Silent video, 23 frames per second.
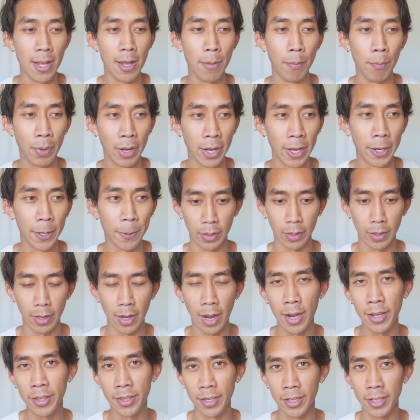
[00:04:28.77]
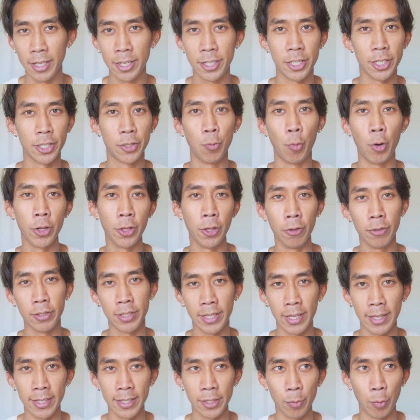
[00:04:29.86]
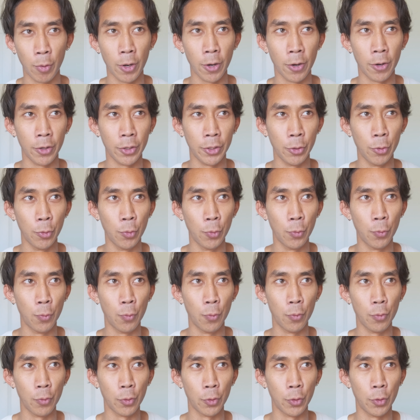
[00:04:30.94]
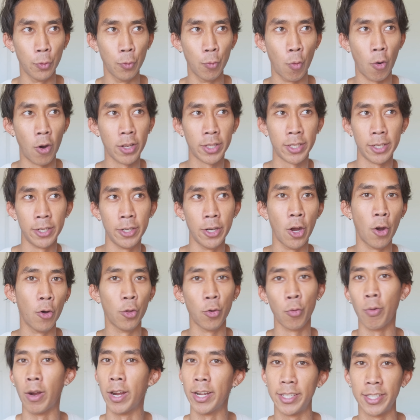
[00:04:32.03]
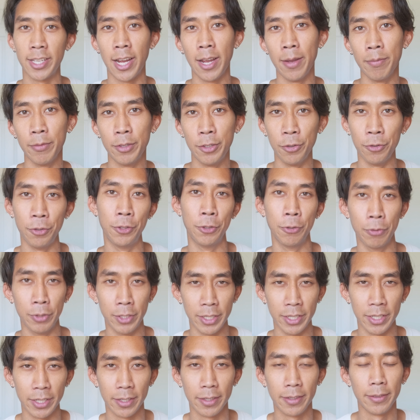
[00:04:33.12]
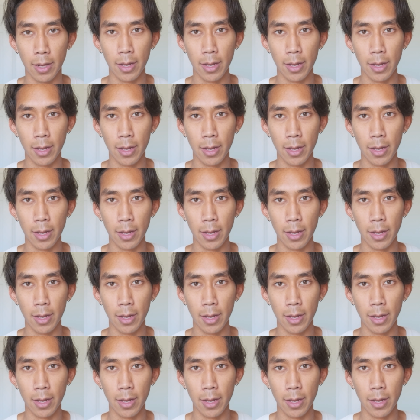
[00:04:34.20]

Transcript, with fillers: But I think it's just one of those things where you want to know the right time to use it.